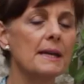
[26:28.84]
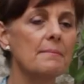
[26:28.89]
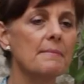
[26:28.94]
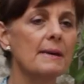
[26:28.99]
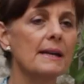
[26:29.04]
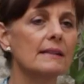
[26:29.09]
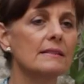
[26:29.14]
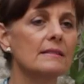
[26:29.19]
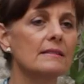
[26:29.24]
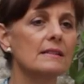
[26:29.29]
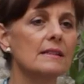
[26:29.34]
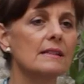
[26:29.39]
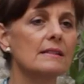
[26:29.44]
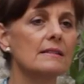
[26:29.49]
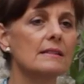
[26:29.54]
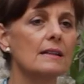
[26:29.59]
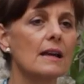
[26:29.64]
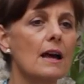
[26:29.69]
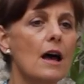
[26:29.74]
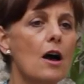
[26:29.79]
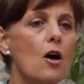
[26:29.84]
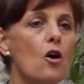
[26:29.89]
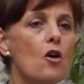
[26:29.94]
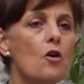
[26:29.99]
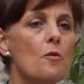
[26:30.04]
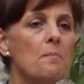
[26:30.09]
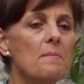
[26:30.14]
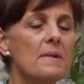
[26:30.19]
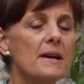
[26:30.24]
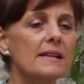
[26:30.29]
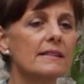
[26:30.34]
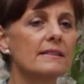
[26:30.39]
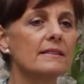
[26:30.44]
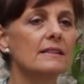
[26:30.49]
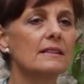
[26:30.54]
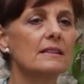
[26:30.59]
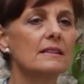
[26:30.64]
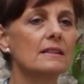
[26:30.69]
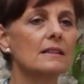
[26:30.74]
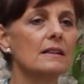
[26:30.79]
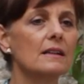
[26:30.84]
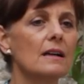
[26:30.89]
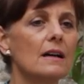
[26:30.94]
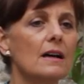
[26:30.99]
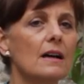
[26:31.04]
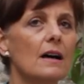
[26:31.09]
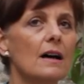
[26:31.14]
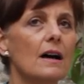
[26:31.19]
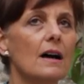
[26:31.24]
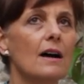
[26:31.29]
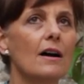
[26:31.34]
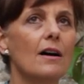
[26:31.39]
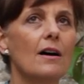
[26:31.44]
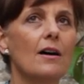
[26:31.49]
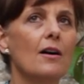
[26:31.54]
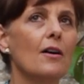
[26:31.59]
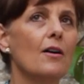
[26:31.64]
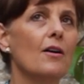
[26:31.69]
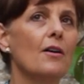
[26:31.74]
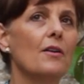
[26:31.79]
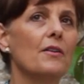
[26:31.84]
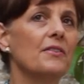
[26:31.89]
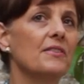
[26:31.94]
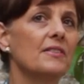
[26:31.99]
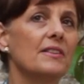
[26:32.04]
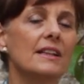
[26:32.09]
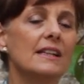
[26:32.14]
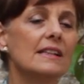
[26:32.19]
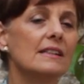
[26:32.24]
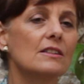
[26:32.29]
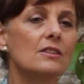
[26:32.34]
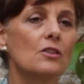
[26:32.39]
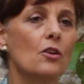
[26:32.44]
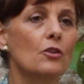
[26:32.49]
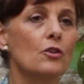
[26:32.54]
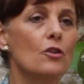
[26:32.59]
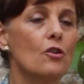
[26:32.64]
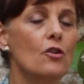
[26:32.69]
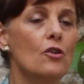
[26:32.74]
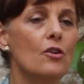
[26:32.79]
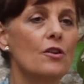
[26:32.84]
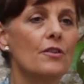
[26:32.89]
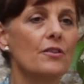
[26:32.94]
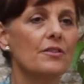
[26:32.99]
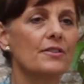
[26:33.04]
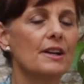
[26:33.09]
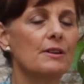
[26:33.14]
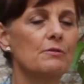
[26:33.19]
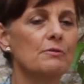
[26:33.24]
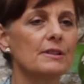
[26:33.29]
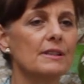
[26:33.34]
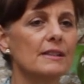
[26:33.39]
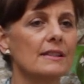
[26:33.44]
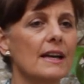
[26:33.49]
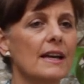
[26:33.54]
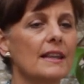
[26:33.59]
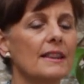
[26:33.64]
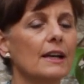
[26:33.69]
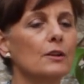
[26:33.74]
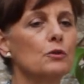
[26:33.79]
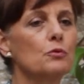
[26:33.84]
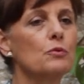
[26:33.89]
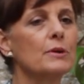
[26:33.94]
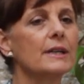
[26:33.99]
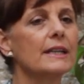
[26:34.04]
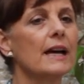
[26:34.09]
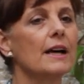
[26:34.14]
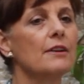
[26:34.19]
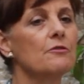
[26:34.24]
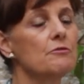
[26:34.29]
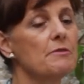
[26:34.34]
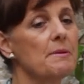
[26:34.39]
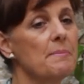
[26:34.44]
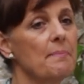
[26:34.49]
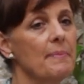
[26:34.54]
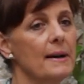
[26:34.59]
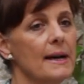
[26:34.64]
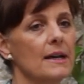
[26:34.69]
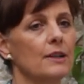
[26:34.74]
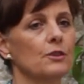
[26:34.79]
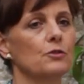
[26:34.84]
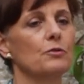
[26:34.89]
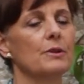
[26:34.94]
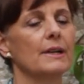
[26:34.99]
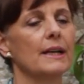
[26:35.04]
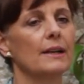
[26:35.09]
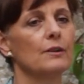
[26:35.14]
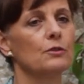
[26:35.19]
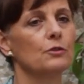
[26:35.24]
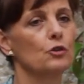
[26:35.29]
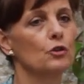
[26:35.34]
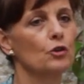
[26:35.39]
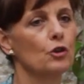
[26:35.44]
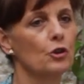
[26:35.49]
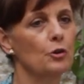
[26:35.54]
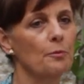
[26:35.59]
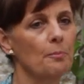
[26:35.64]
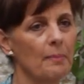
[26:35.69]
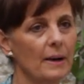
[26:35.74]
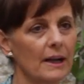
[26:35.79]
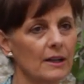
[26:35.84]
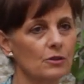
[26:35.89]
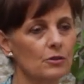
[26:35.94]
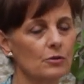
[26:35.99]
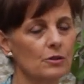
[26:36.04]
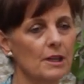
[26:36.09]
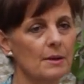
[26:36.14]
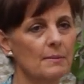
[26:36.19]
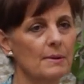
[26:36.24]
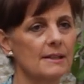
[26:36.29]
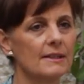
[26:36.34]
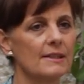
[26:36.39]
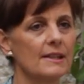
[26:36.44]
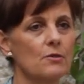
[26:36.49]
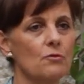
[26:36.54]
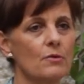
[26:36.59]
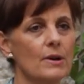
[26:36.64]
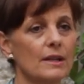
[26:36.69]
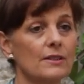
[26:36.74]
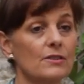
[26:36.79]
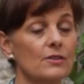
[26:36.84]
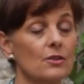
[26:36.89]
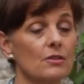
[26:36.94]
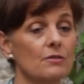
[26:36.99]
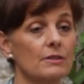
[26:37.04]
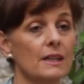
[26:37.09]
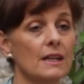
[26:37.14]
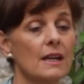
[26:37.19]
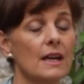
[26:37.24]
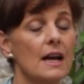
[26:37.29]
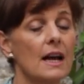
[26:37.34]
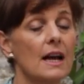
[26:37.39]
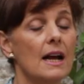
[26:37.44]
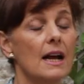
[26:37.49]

He makes these amazing things on earth, I would say, that we can repent, we can turn back to Him and say we are sorry.